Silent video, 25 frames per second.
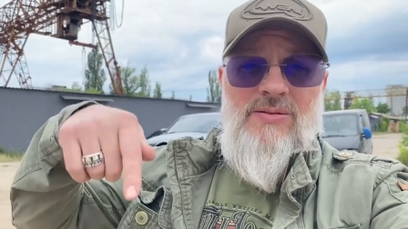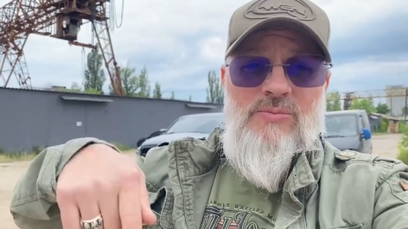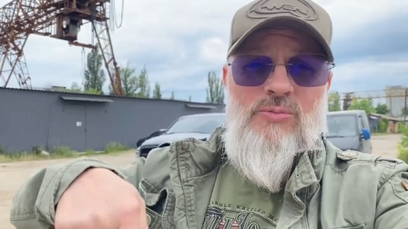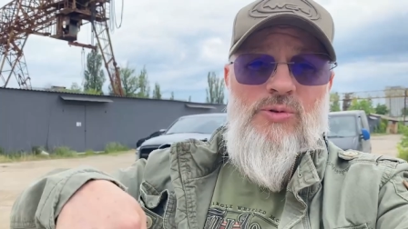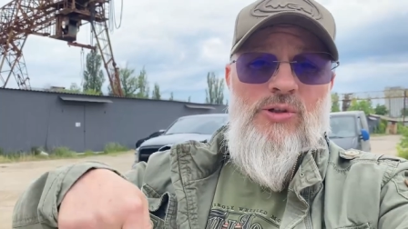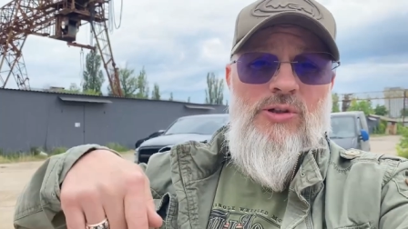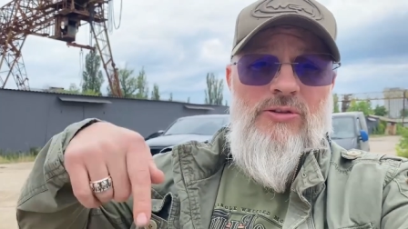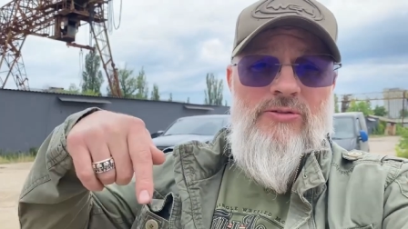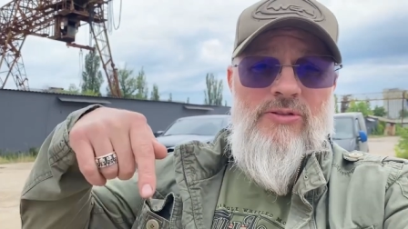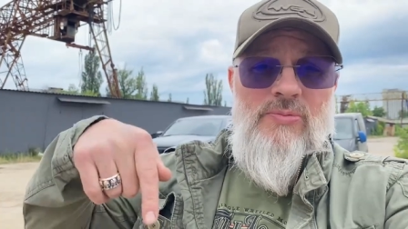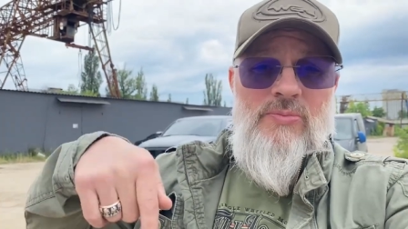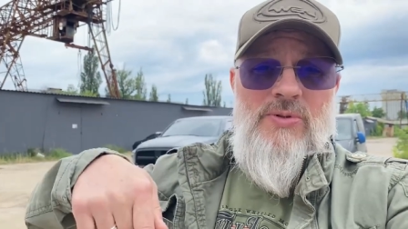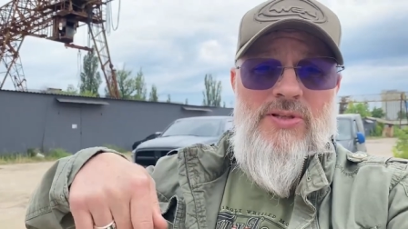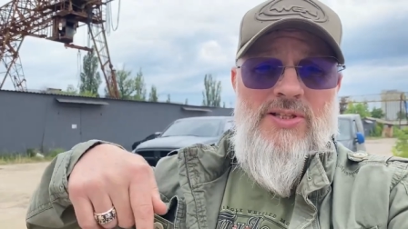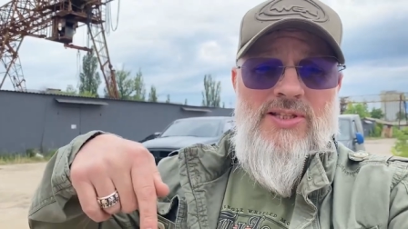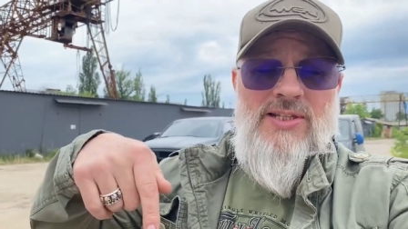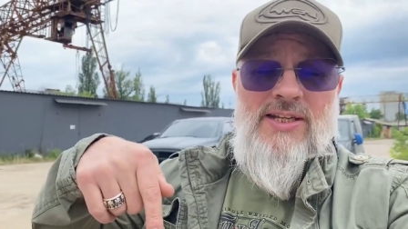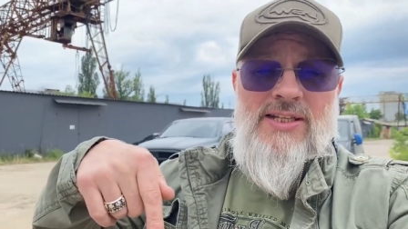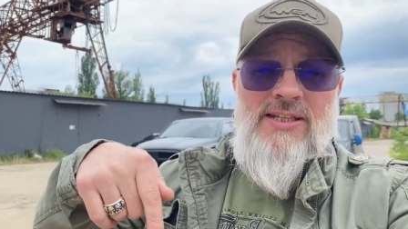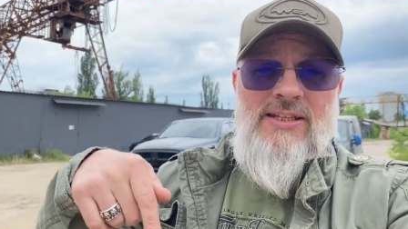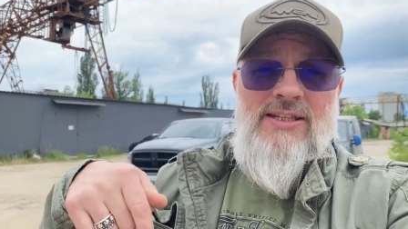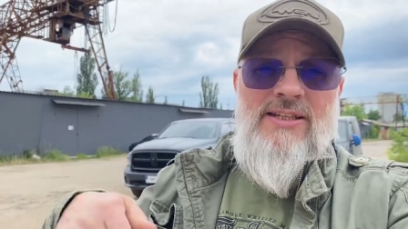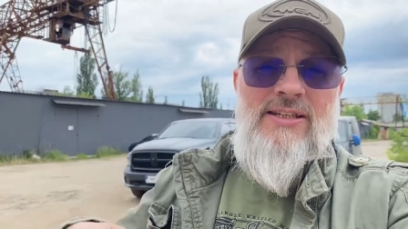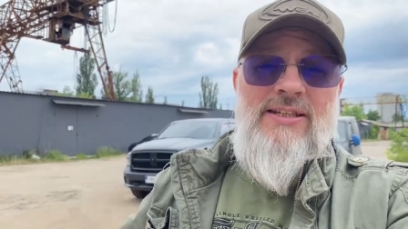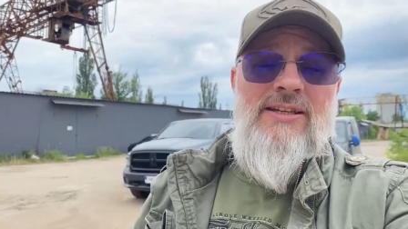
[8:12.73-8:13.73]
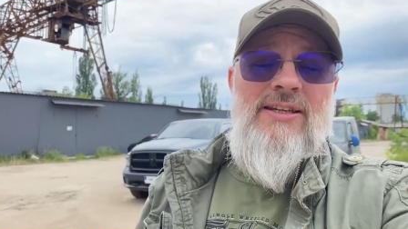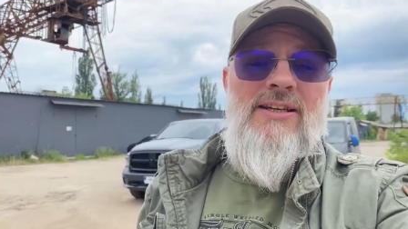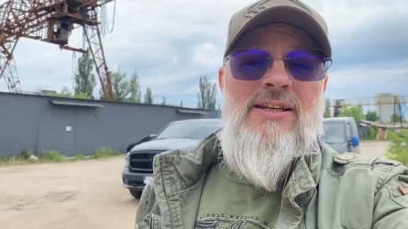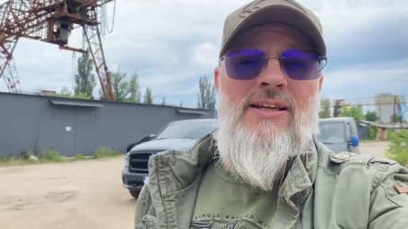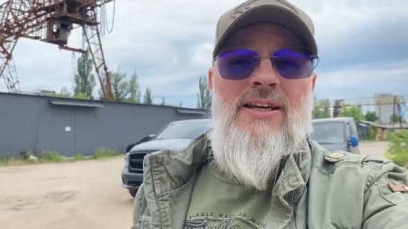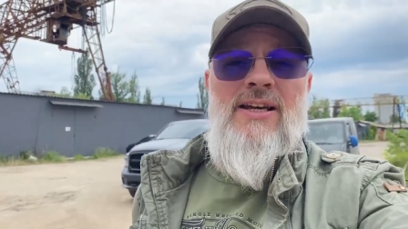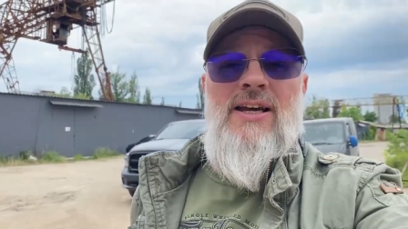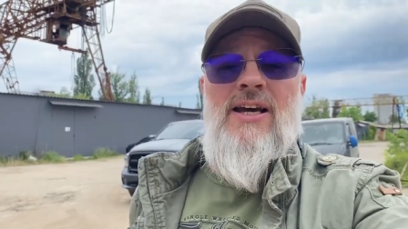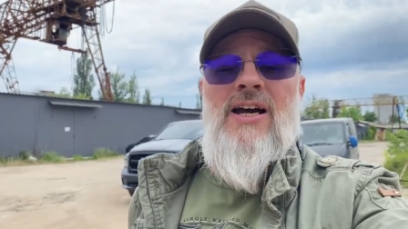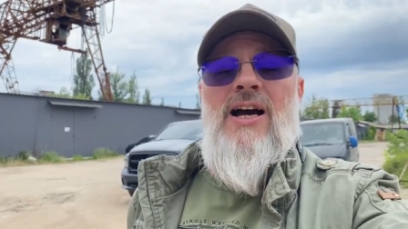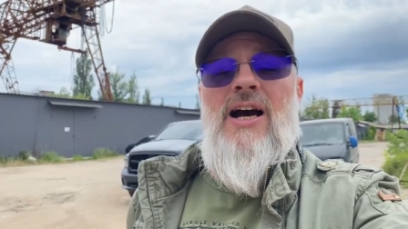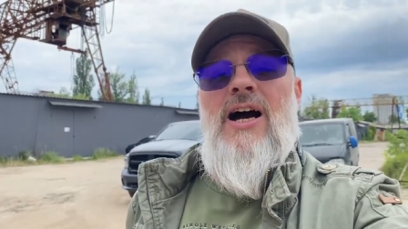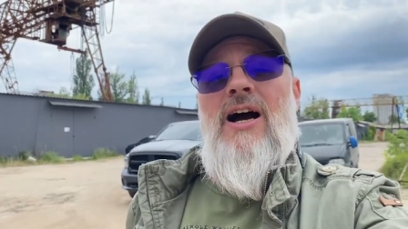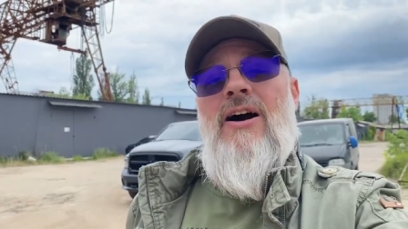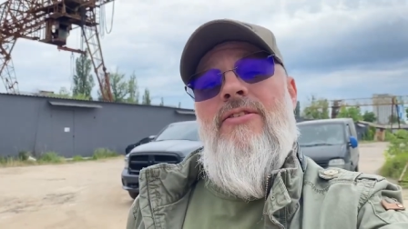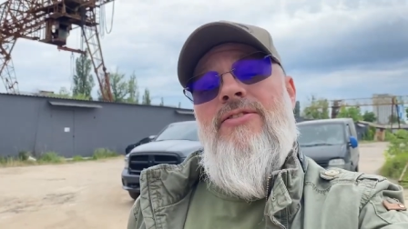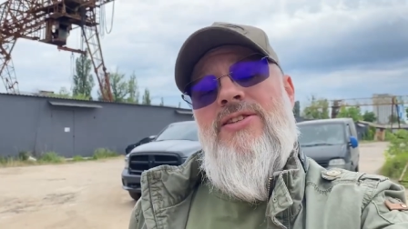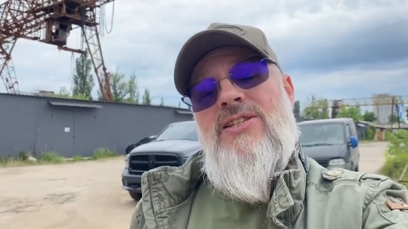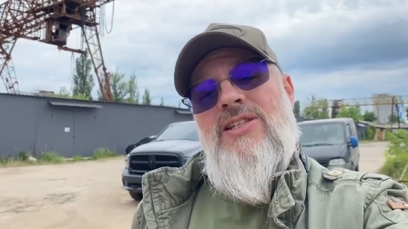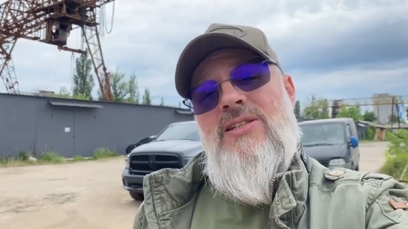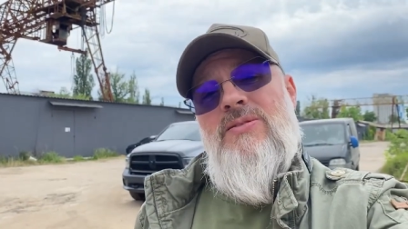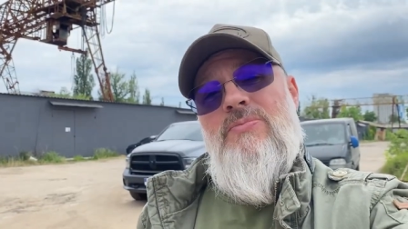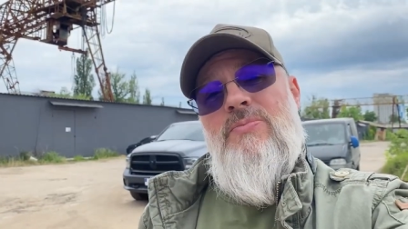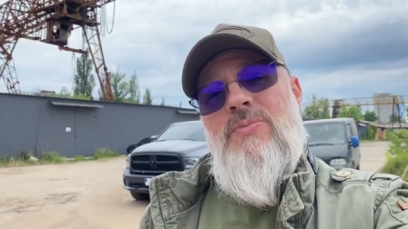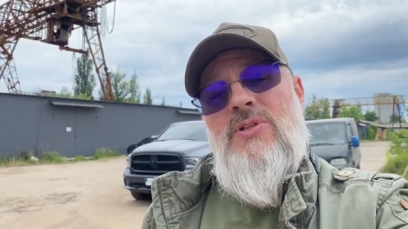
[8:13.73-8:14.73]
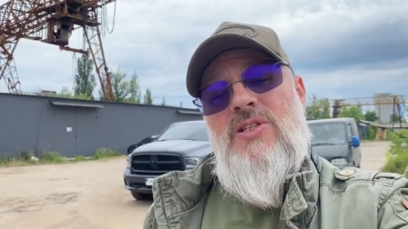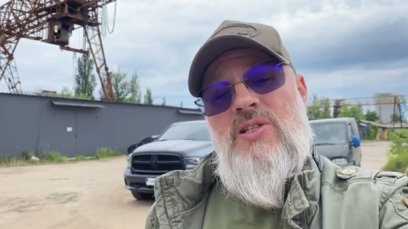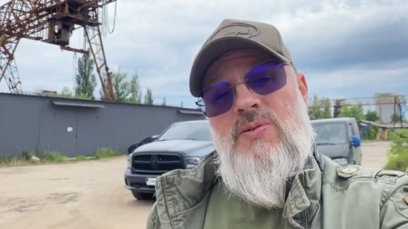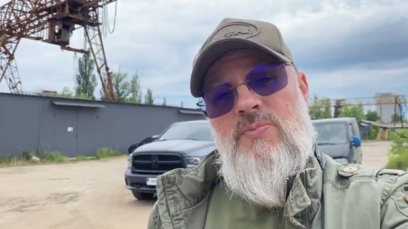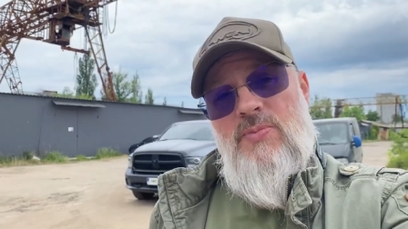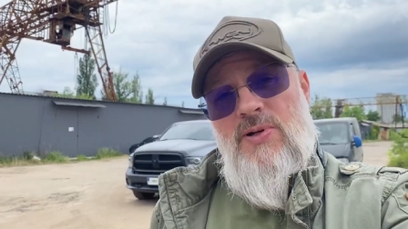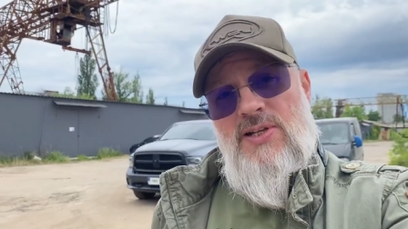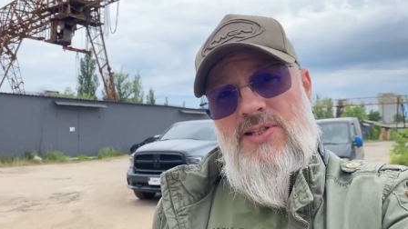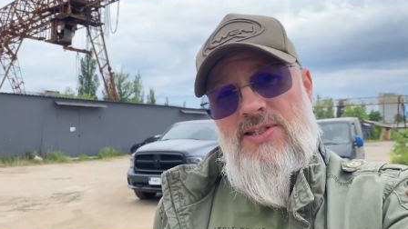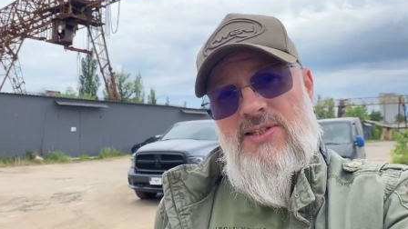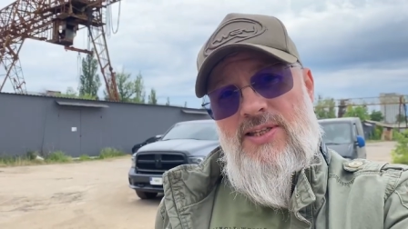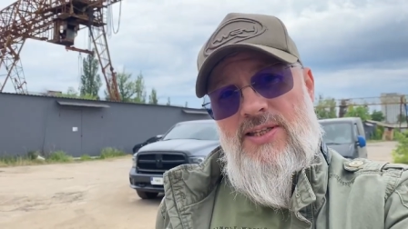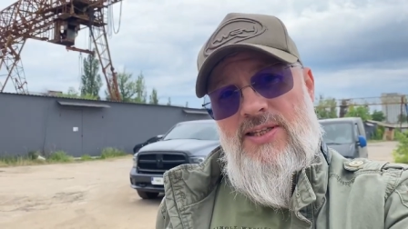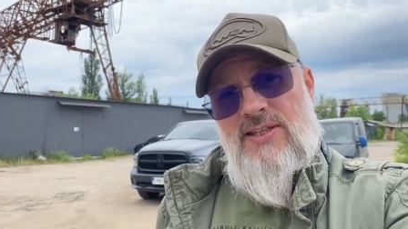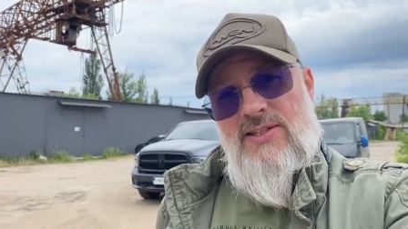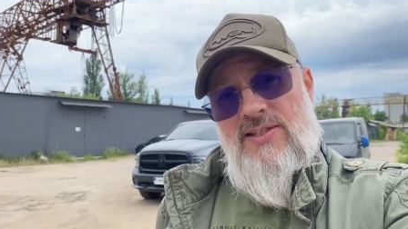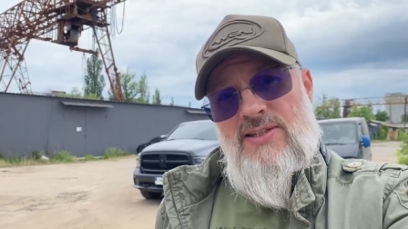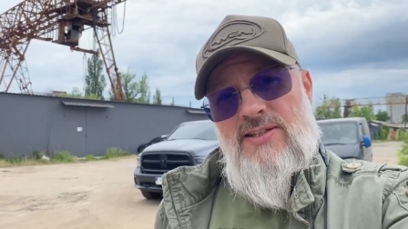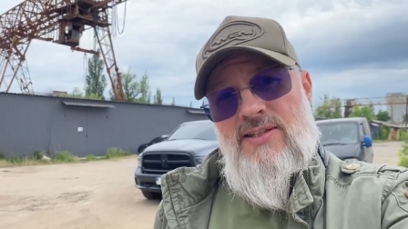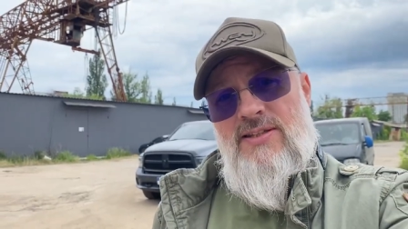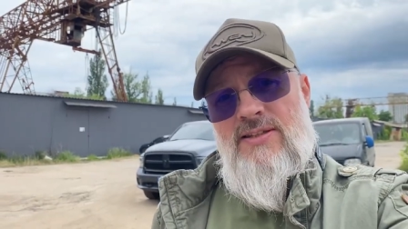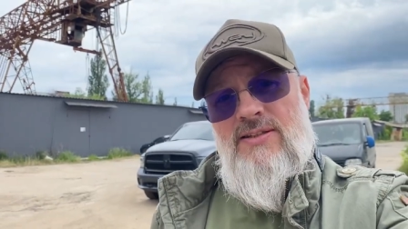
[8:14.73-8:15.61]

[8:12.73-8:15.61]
description. I wish you a safe ride.